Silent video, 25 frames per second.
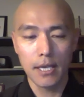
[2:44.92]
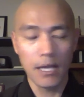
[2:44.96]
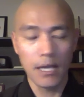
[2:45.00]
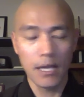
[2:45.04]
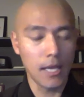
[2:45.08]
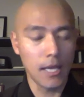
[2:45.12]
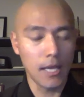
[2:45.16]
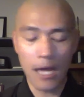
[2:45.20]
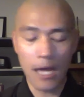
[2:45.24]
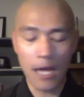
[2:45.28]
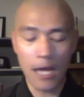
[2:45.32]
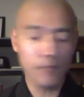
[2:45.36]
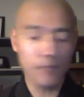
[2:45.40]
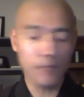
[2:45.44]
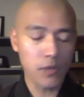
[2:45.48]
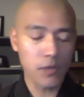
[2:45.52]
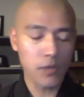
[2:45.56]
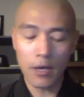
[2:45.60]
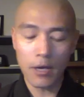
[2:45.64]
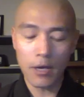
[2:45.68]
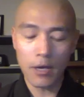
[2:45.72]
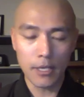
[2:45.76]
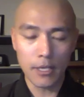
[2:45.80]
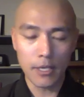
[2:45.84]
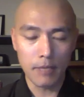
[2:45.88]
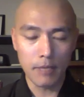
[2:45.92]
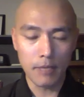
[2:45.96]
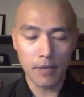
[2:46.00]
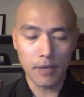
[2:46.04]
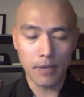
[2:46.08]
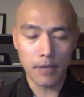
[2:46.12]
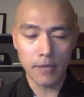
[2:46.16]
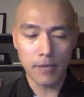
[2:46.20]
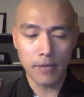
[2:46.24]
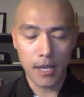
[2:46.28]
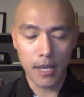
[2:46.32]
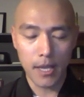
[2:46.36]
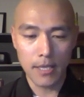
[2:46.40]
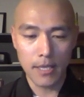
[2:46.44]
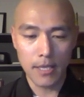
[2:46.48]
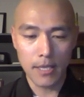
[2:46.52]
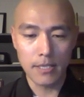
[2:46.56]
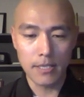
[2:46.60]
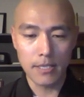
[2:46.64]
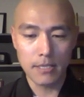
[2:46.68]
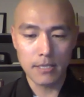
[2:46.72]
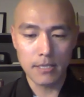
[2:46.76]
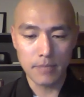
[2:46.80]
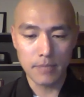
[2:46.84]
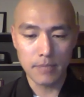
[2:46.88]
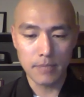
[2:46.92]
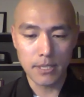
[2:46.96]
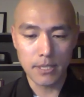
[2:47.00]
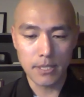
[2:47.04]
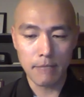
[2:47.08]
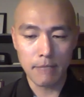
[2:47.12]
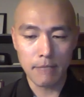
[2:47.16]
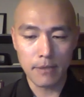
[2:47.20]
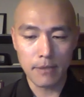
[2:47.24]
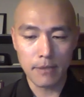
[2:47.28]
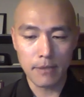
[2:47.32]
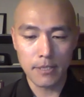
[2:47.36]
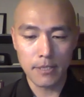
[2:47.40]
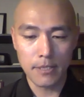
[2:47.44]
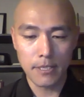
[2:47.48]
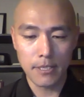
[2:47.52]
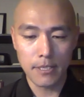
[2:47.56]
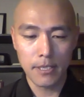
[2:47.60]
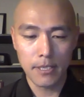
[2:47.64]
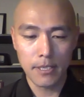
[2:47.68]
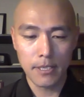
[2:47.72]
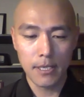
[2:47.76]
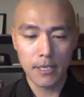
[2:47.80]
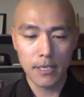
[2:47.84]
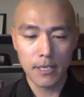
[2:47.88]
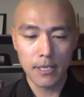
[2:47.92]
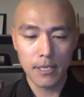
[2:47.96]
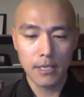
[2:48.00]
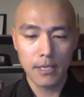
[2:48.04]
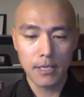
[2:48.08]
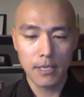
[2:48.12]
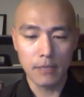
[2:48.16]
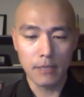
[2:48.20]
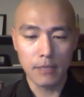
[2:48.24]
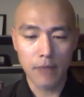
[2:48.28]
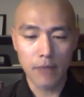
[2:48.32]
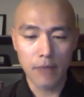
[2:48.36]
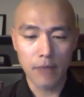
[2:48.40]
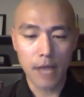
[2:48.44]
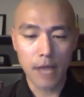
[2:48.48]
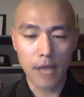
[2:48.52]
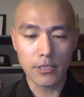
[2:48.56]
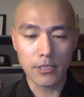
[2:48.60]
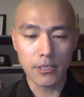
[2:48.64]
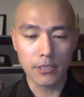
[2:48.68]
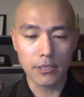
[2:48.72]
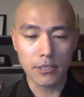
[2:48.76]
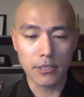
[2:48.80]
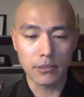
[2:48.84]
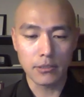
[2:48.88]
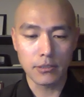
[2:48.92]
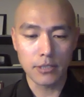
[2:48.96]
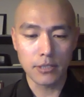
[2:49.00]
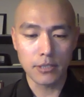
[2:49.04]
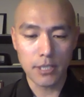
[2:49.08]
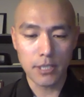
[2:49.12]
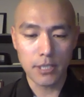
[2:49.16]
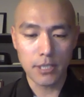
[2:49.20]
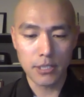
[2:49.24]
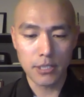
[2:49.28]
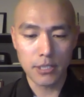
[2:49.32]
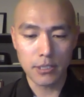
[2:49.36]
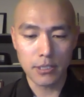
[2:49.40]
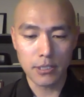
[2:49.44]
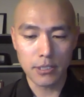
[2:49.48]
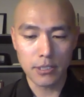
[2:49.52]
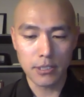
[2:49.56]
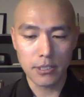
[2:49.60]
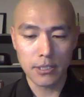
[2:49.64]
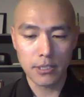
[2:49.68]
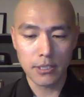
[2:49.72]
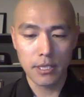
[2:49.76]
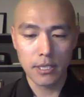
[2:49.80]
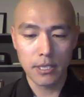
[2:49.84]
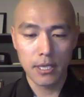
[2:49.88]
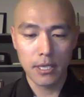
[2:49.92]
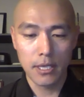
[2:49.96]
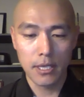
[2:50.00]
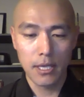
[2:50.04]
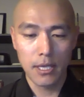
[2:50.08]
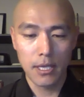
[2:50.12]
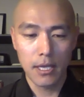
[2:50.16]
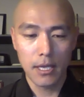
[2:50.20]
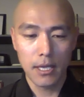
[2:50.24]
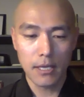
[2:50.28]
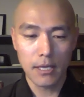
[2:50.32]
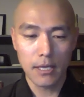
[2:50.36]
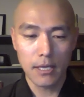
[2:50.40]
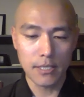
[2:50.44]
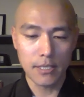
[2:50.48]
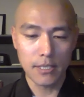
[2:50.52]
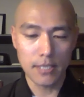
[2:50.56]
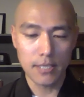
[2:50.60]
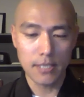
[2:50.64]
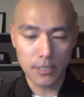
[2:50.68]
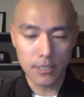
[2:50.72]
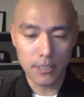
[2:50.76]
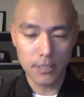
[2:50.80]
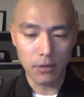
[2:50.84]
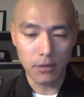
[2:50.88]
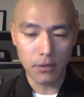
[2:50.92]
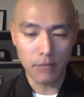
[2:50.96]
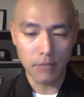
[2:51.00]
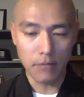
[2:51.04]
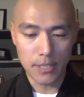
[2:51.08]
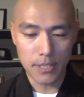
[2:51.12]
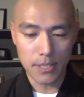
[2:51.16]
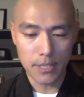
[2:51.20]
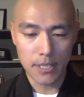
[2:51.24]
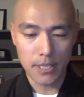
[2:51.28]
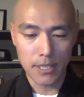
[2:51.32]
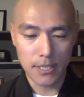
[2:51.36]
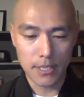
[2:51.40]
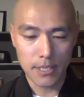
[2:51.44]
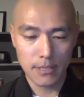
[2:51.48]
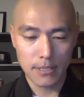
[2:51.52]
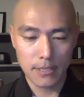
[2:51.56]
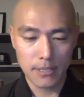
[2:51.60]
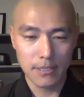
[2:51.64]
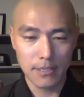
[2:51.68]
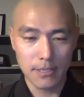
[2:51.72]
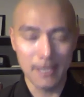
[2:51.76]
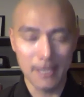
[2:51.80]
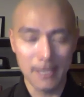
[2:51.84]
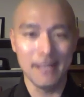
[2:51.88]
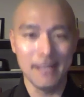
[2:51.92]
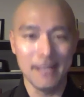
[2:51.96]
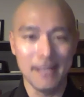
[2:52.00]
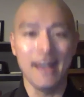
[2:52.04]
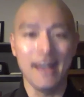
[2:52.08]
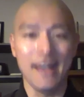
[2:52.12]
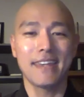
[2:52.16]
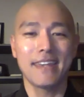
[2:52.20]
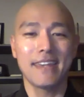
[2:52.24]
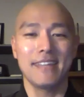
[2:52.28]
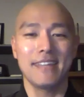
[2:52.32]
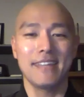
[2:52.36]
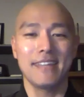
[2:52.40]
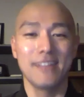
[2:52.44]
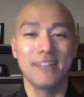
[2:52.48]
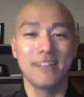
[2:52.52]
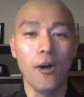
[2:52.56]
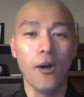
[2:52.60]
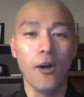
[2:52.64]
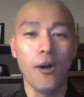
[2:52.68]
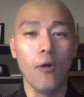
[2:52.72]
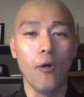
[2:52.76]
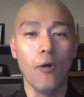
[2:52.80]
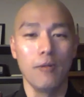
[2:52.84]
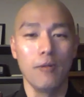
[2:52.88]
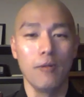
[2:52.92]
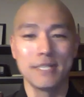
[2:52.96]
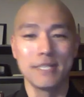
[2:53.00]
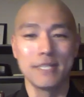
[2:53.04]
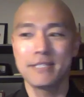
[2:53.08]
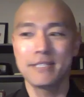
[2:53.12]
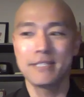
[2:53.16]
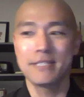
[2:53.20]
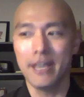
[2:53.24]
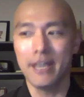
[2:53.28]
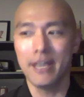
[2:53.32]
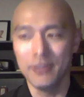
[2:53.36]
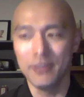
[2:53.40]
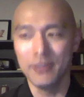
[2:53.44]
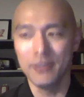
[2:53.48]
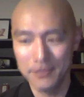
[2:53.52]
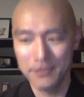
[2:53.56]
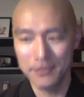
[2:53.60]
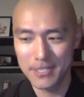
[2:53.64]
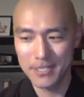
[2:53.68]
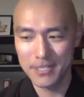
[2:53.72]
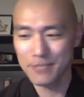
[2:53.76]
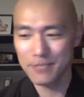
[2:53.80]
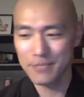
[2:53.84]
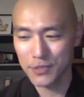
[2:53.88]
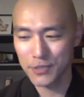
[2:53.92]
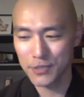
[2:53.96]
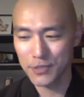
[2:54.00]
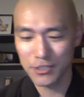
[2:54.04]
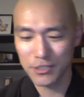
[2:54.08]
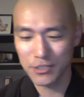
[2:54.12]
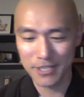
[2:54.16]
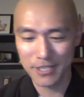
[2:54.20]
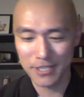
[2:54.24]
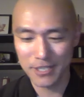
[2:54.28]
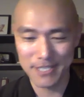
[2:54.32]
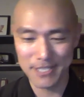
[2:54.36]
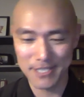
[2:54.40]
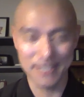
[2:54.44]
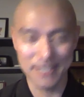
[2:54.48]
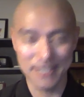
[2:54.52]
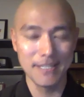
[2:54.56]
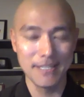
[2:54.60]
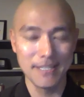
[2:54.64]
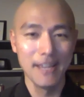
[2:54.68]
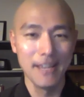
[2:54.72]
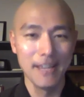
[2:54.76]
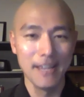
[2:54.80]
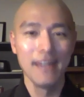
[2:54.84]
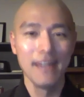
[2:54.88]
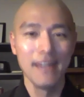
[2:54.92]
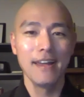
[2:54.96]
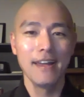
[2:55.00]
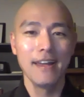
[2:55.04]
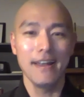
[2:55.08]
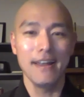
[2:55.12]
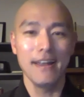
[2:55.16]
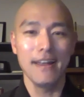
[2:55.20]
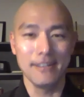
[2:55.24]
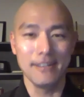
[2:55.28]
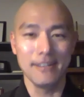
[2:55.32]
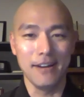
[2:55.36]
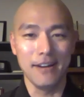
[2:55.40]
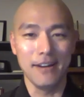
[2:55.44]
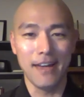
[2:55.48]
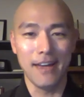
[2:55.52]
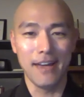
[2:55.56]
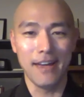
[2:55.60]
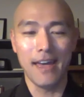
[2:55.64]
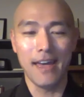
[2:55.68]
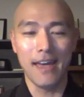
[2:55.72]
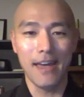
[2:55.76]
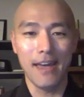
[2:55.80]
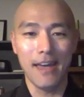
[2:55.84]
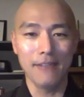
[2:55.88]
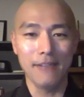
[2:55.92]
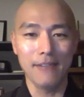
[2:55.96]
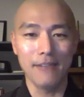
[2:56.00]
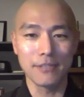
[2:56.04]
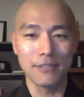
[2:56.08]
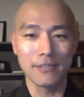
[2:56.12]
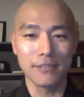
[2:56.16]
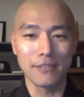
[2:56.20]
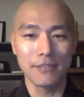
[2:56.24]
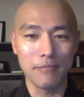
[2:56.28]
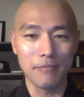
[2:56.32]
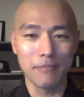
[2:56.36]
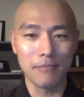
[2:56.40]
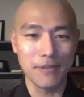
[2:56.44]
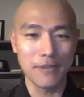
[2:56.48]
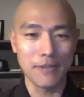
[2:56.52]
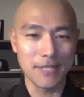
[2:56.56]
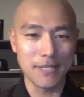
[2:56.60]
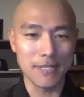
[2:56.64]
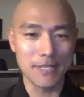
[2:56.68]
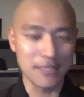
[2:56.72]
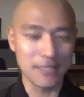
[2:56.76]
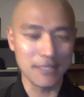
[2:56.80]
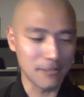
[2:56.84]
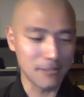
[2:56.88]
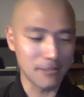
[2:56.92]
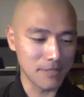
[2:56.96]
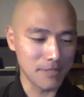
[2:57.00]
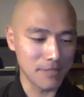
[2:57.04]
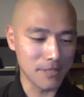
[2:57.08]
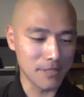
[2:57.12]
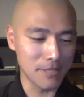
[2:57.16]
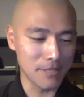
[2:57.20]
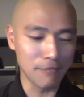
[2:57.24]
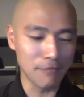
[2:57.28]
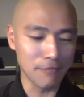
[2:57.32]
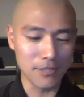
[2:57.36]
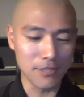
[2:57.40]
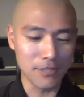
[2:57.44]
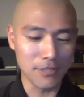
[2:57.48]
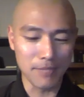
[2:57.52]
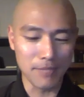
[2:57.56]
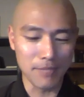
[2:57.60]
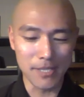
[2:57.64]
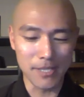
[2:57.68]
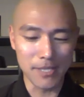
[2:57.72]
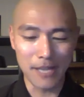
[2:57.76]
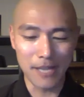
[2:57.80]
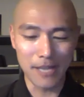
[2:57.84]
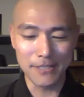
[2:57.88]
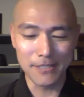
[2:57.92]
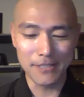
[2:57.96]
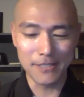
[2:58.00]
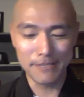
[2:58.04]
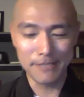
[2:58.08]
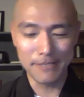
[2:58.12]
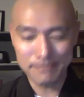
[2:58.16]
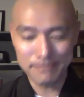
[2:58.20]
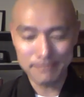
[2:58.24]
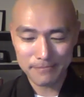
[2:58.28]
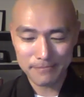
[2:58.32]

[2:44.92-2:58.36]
And not talking about any specific, practitioners or teachers, because it's always us. I can always tell you this for sure, because I grew up with this sort of a selfish mentality.